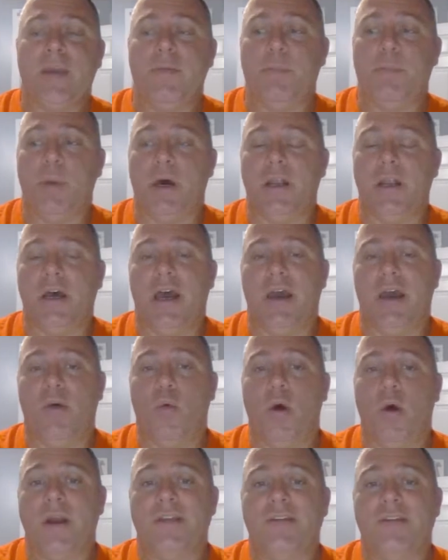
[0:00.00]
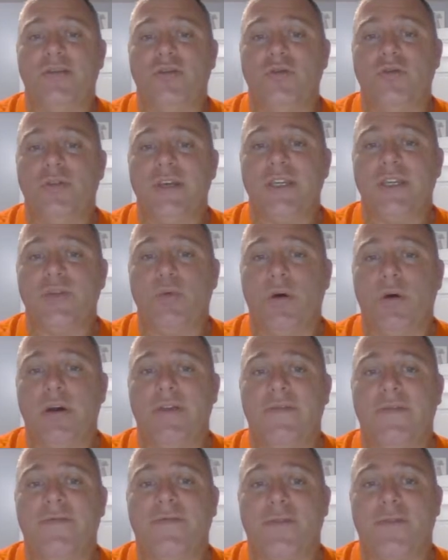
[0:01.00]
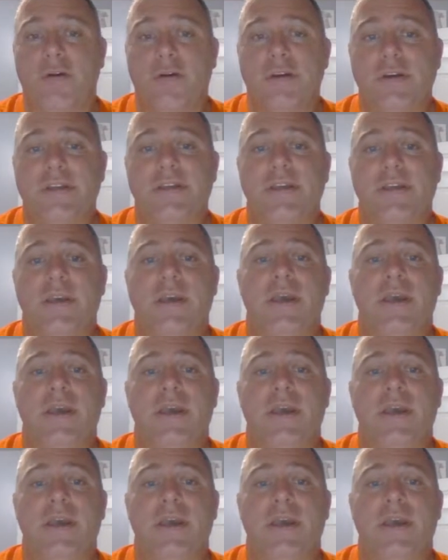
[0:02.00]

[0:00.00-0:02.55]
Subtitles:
But I wanted to do this one first.